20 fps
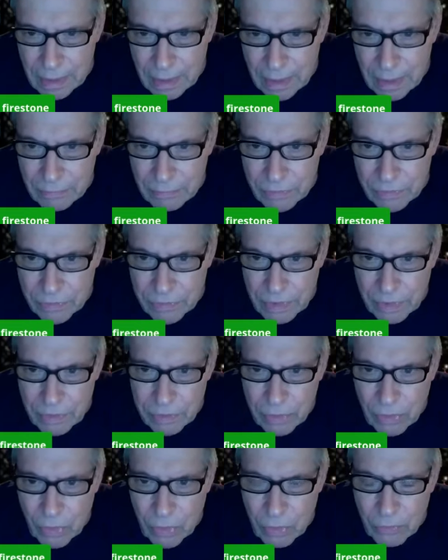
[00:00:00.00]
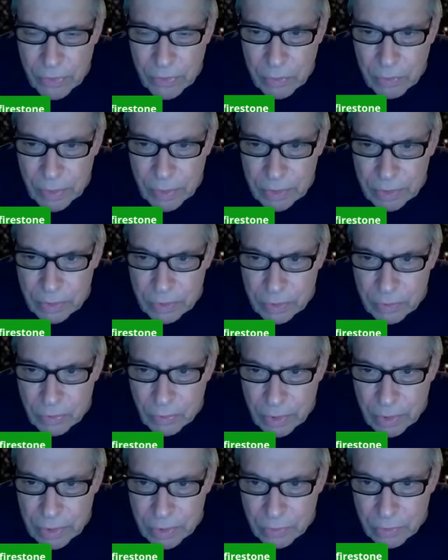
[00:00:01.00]
Novel says, COVID winter
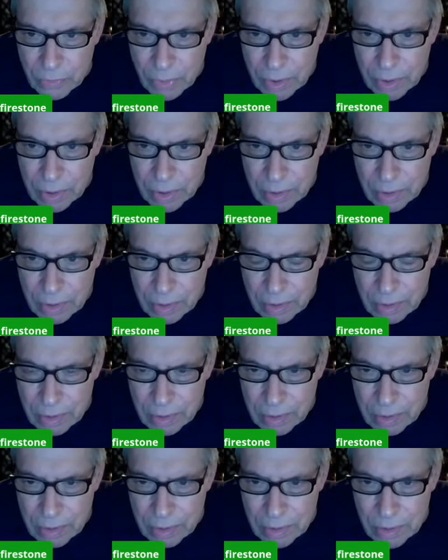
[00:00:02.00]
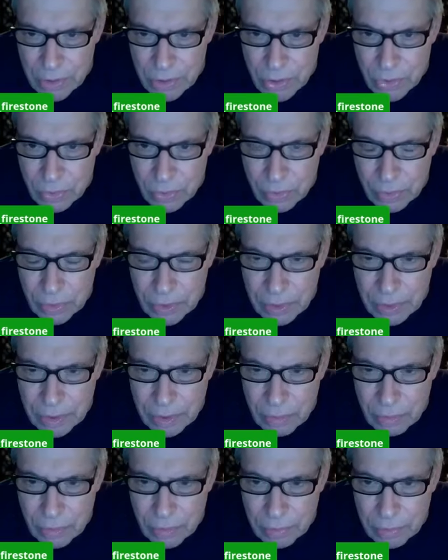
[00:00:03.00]
2020, surely
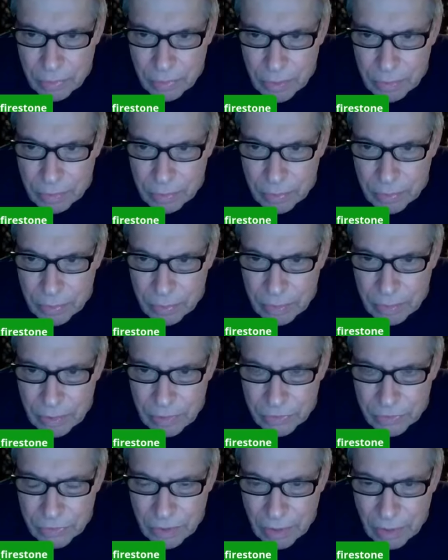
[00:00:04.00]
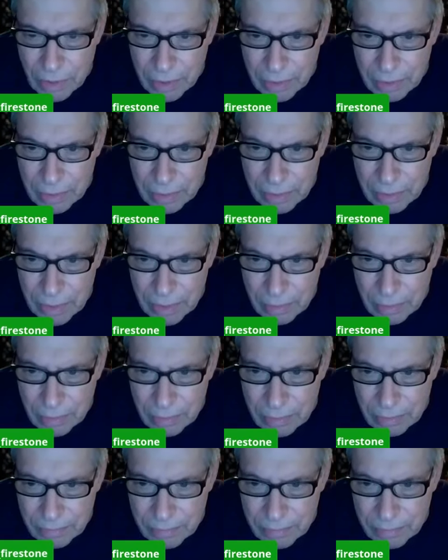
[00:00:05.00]
the Grim Reaper is tired now.